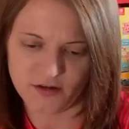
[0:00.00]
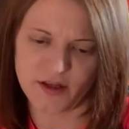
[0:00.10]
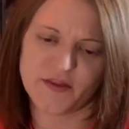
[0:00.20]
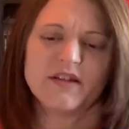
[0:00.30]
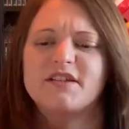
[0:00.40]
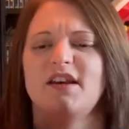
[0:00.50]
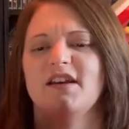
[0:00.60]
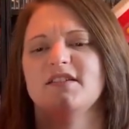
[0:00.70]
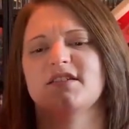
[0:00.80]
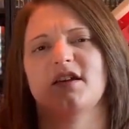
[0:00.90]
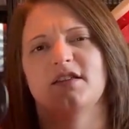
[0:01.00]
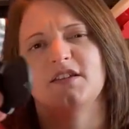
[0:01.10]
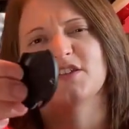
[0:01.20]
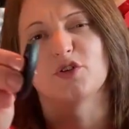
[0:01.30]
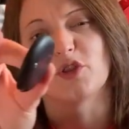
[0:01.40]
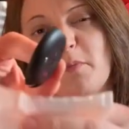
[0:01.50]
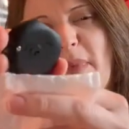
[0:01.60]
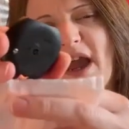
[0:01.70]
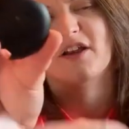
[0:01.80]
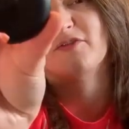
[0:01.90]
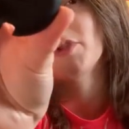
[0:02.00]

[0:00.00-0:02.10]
And then this is, I think it's another back